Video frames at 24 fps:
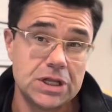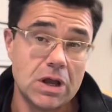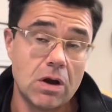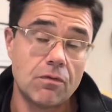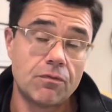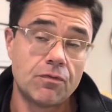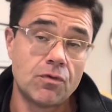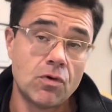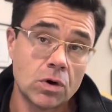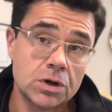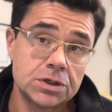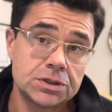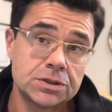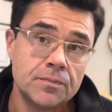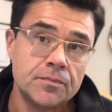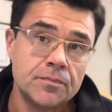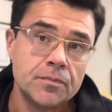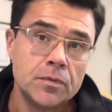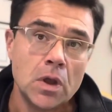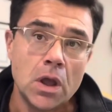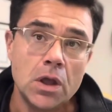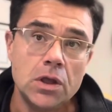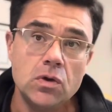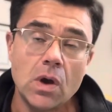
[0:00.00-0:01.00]
Now, of course,
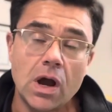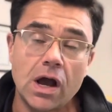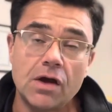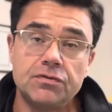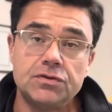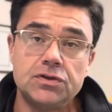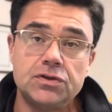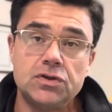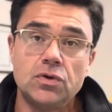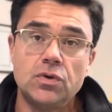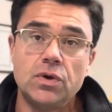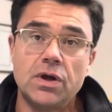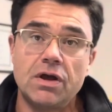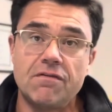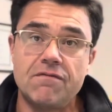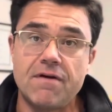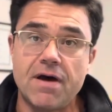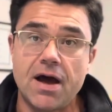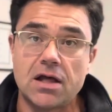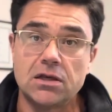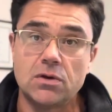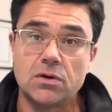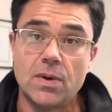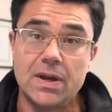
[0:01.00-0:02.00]
you have to
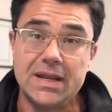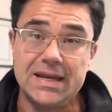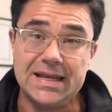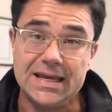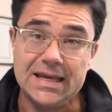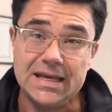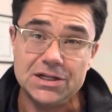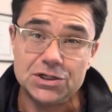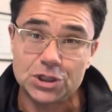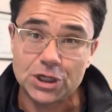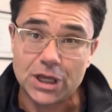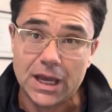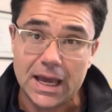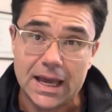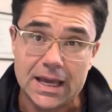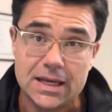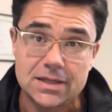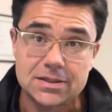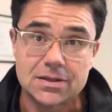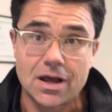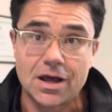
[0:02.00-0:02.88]
evaluate each case